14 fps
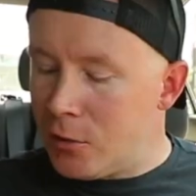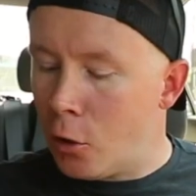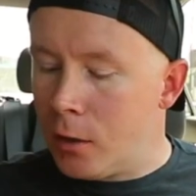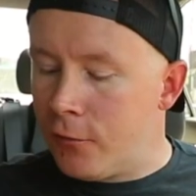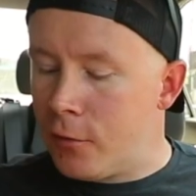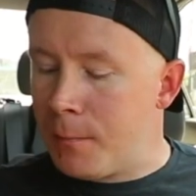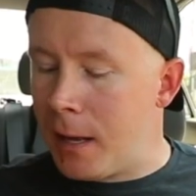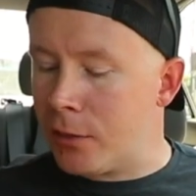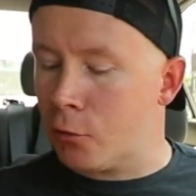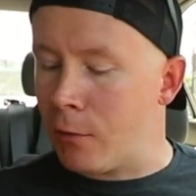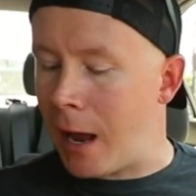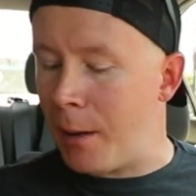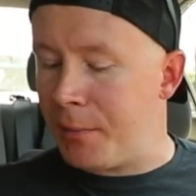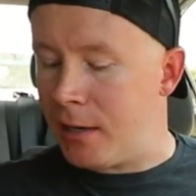don't even make the
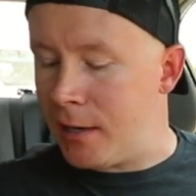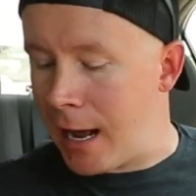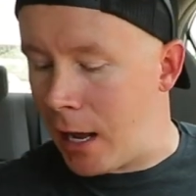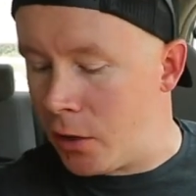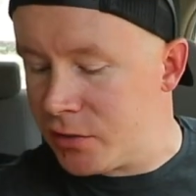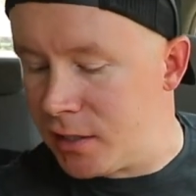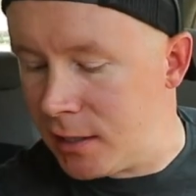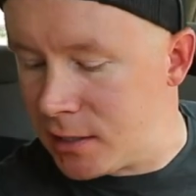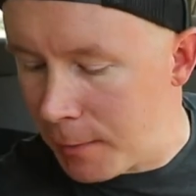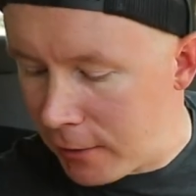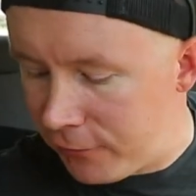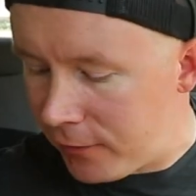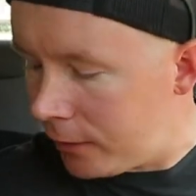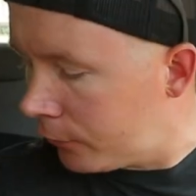ramen in-house, and it's
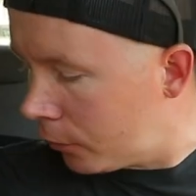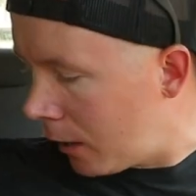my favorite